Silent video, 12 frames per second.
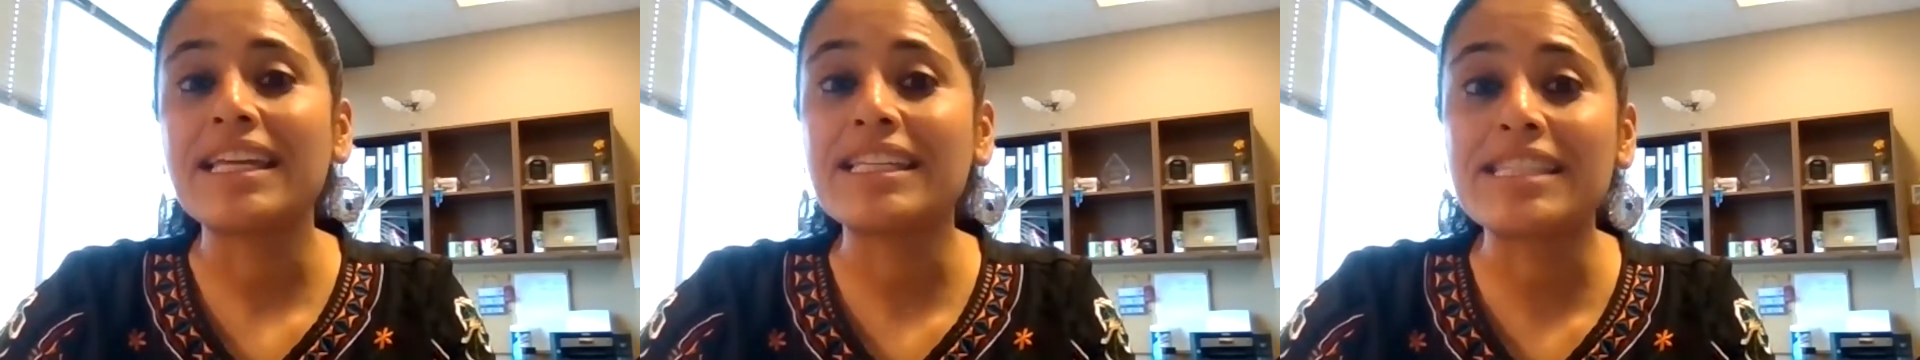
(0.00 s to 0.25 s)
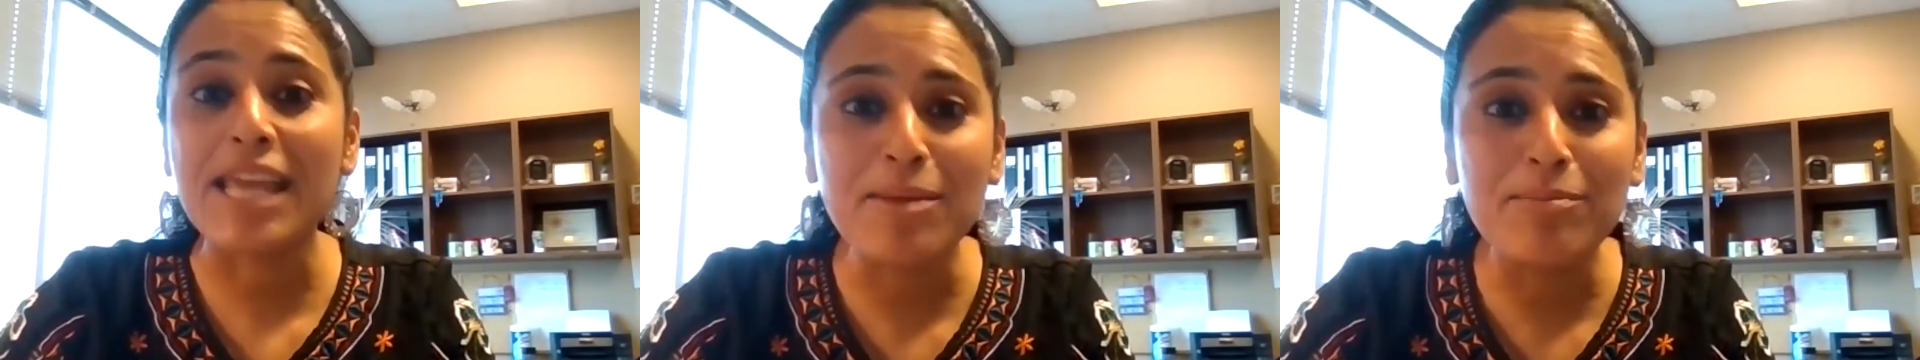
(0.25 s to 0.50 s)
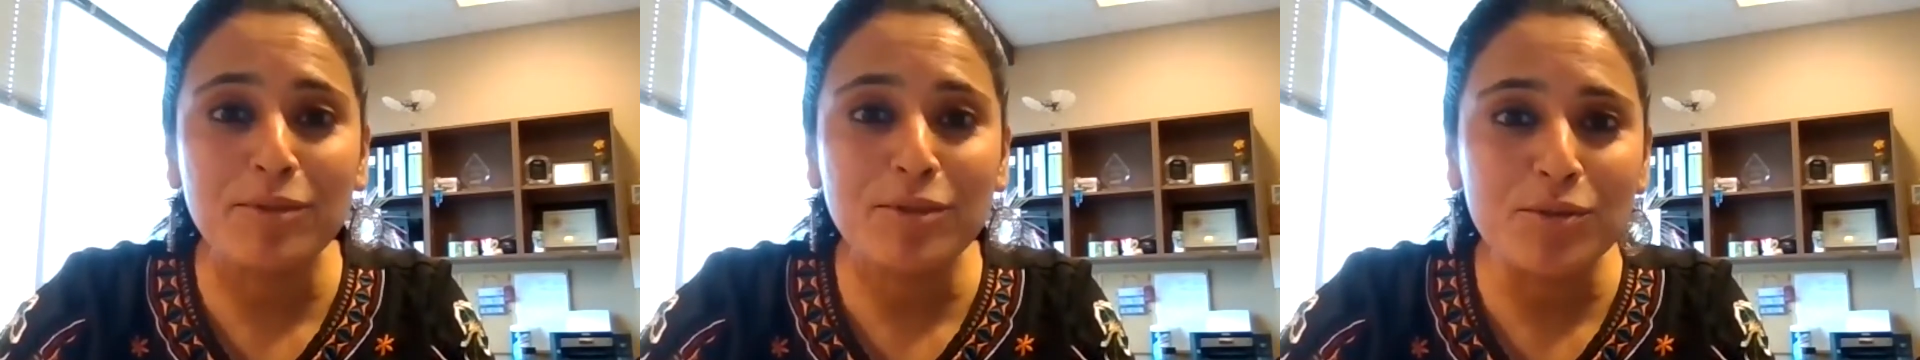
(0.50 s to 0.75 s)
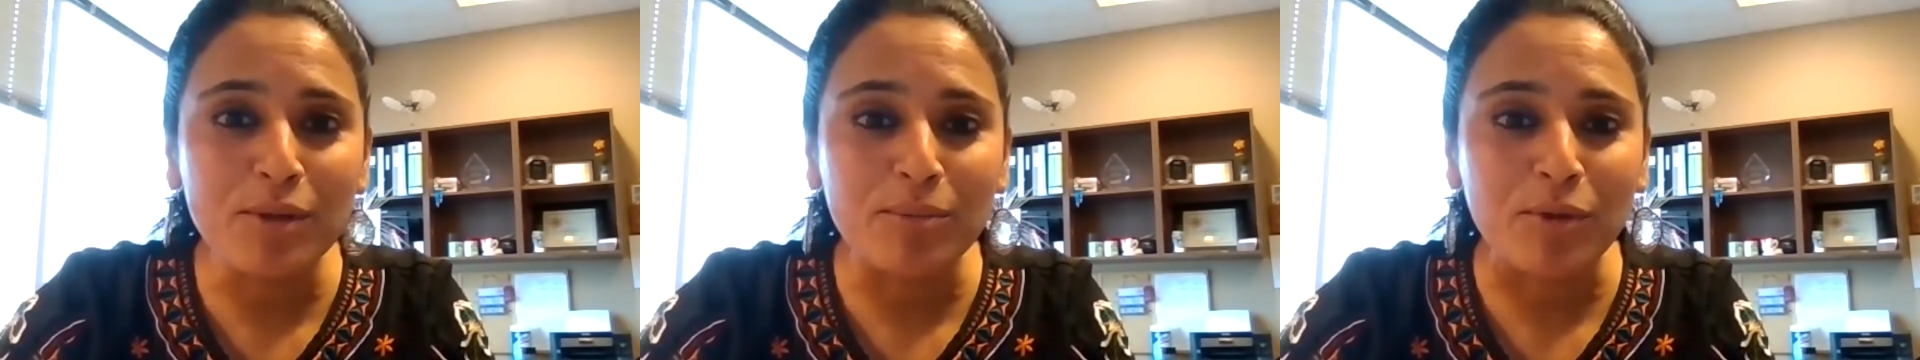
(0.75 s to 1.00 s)
is able
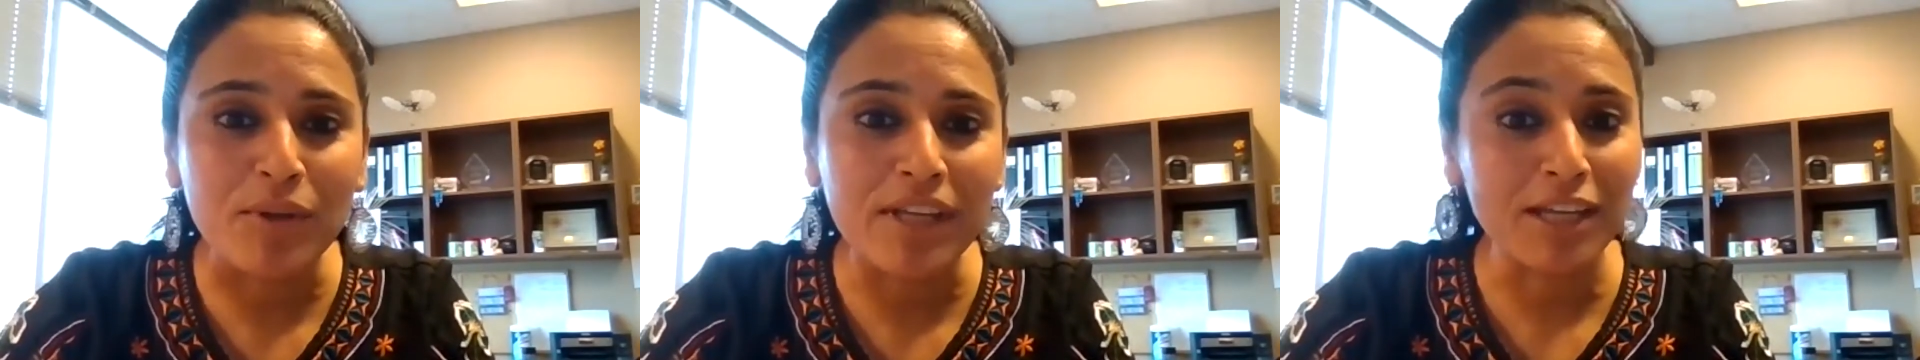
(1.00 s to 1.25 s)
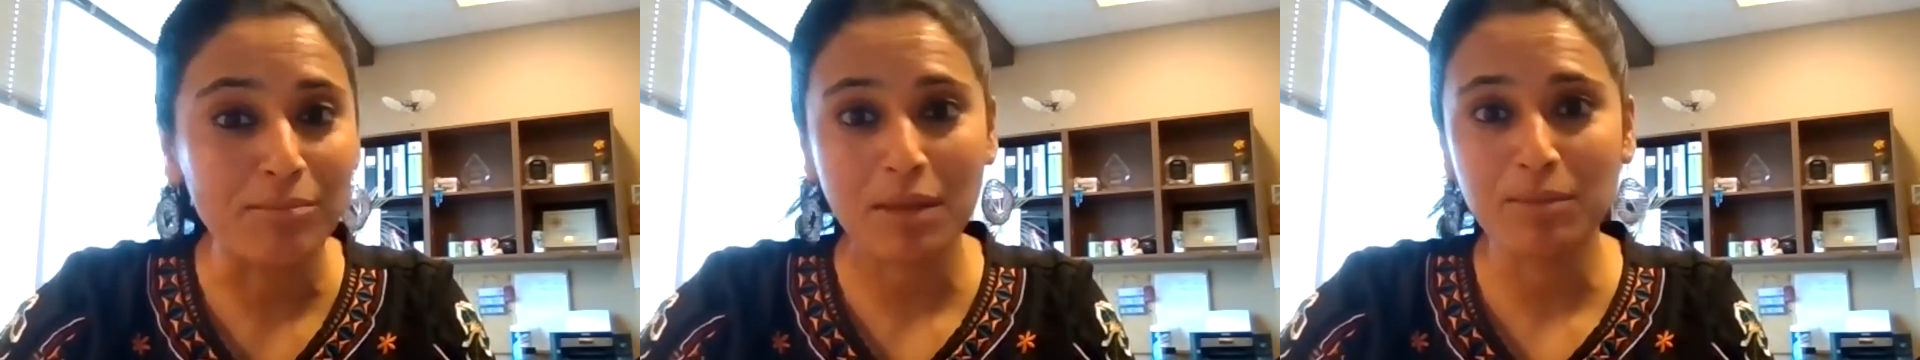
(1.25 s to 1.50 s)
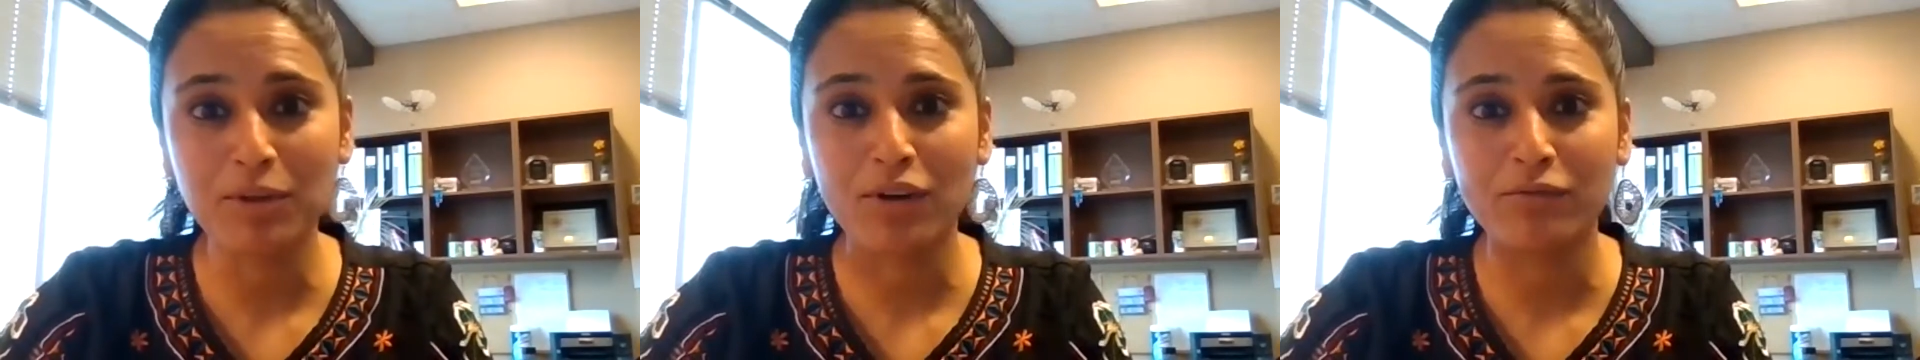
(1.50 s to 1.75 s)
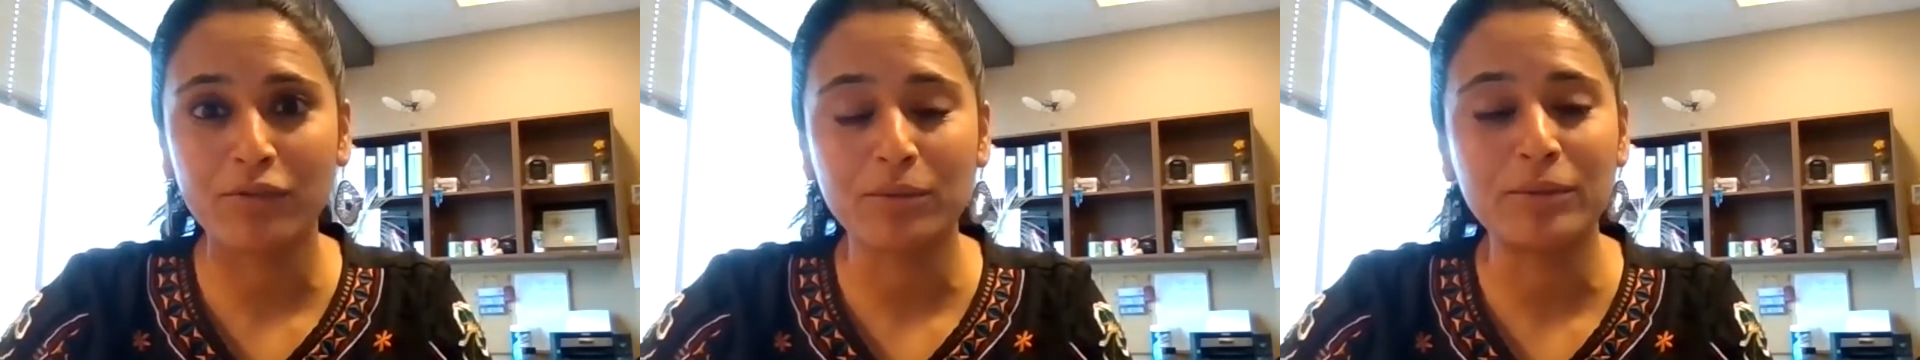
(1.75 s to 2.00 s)
to communicate, maybe
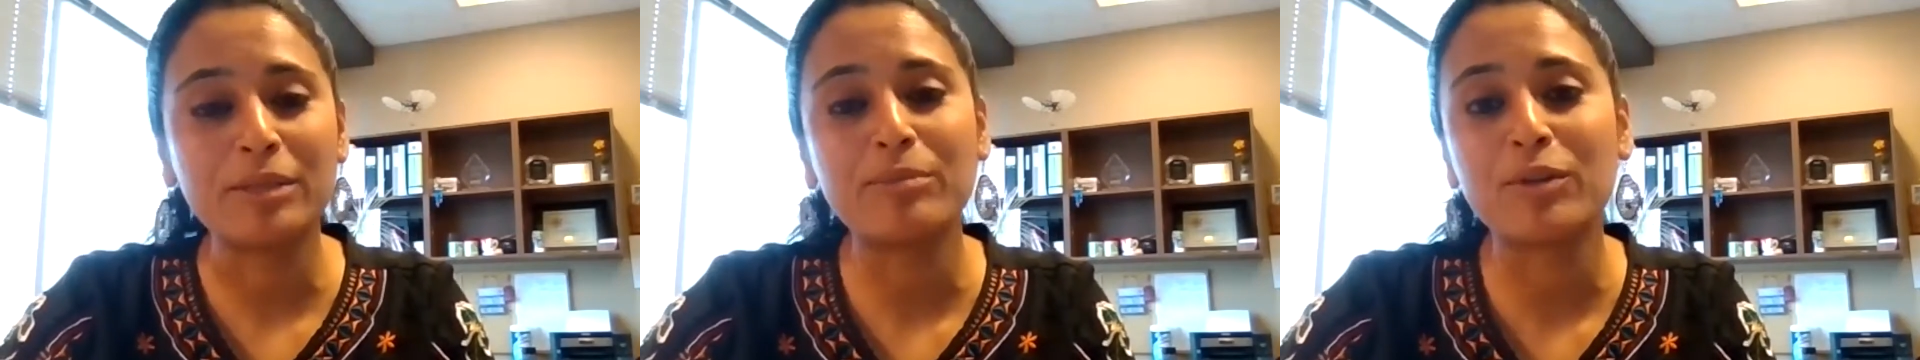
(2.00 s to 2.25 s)
not verbally